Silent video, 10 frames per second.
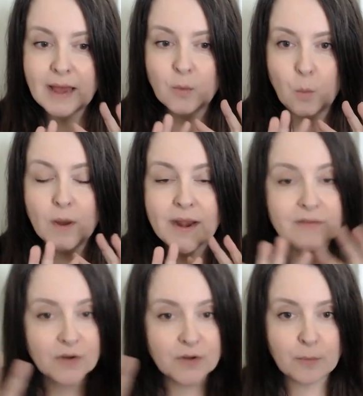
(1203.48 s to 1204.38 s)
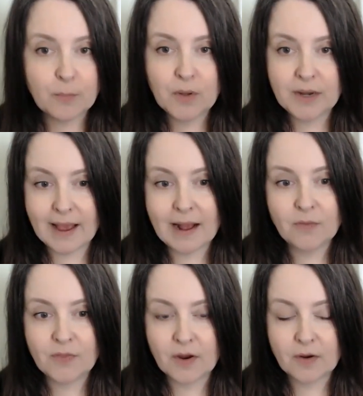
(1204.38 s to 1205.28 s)
at whatever you're putting
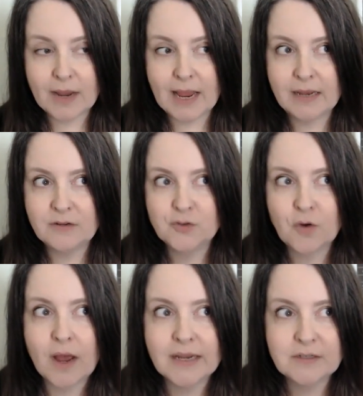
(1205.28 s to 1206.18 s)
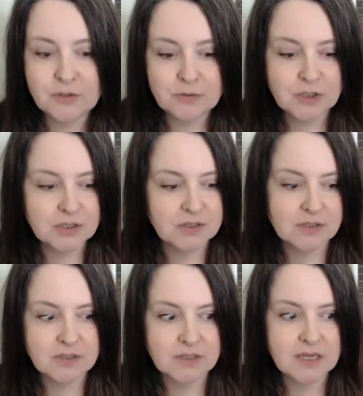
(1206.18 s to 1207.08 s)
out there and try to
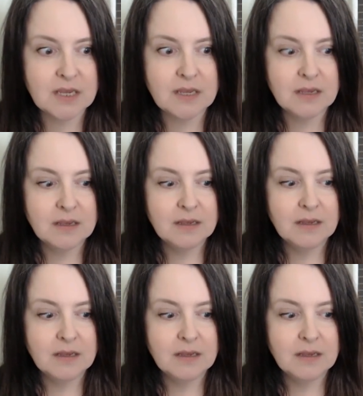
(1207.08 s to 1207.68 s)
just see